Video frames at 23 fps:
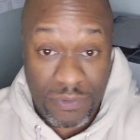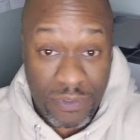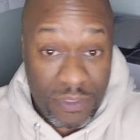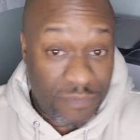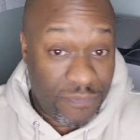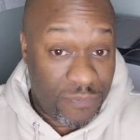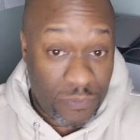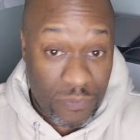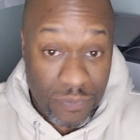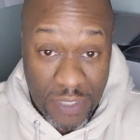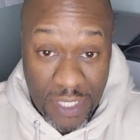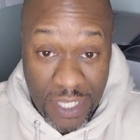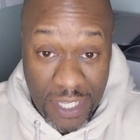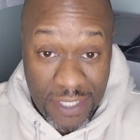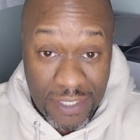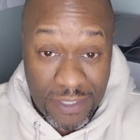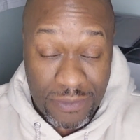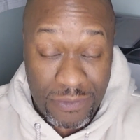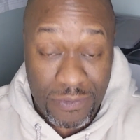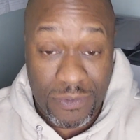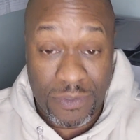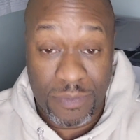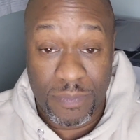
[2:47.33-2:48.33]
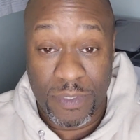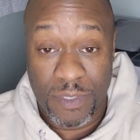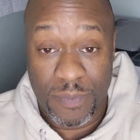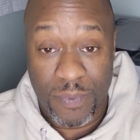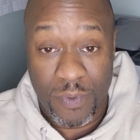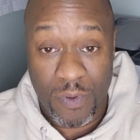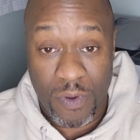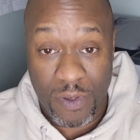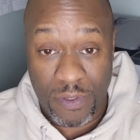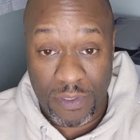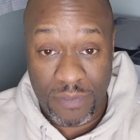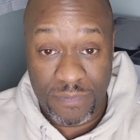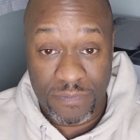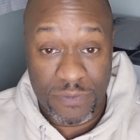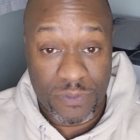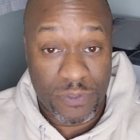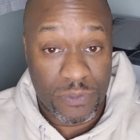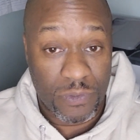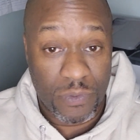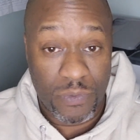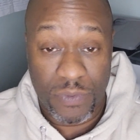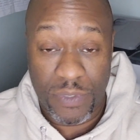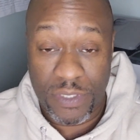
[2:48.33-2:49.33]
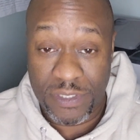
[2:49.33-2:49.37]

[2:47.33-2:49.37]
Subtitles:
if you like, you can be a part of too.